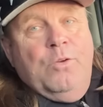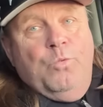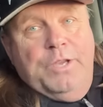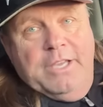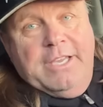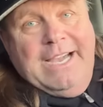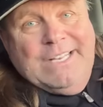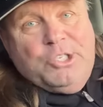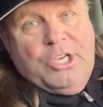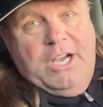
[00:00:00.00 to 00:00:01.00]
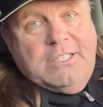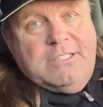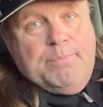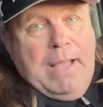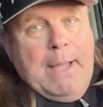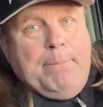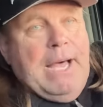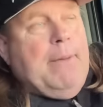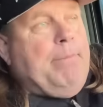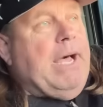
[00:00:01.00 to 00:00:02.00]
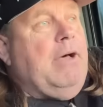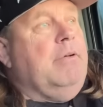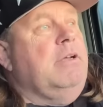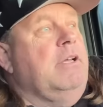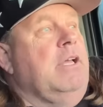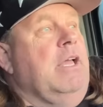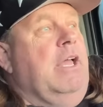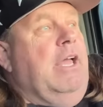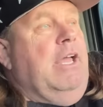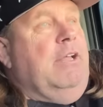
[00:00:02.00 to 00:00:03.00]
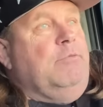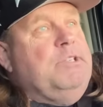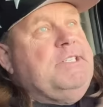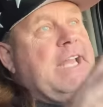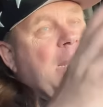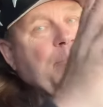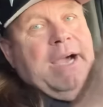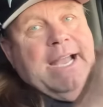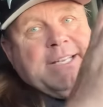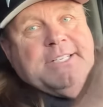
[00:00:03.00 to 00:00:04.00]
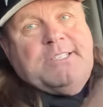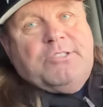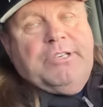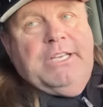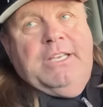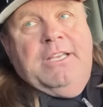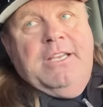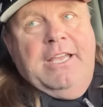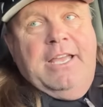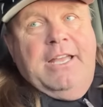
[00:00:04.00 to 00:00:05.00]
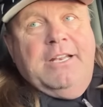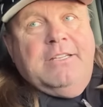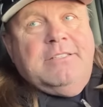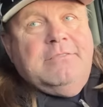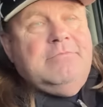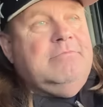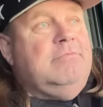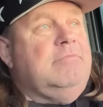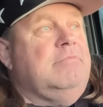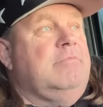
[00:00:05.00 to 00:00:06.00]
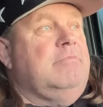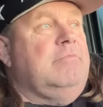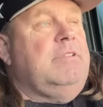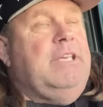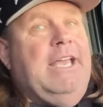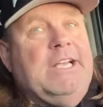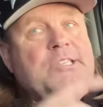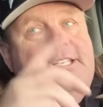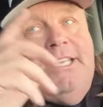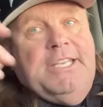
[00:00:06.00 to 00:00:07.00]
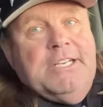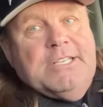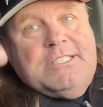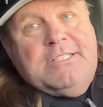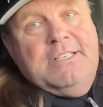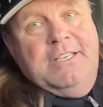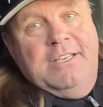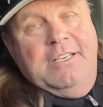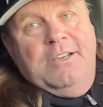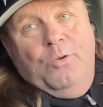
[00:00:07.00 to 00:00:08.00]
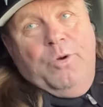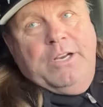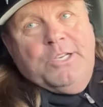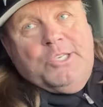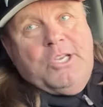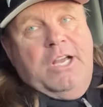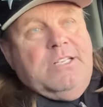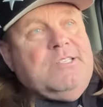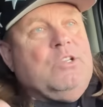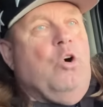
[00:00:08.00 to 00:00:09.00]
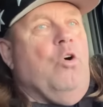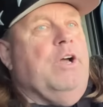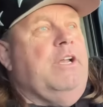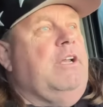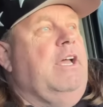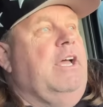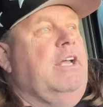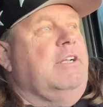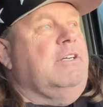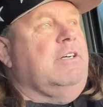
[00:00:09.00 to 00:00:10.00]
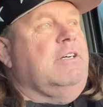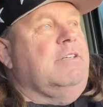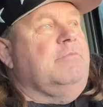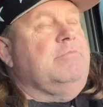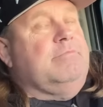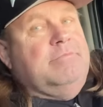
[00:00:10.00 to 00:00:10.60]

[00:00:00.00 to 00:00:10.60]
we hear gunshots, pop, pop, pop and we're standing behind this tree and he actually hears where the shot is going and um,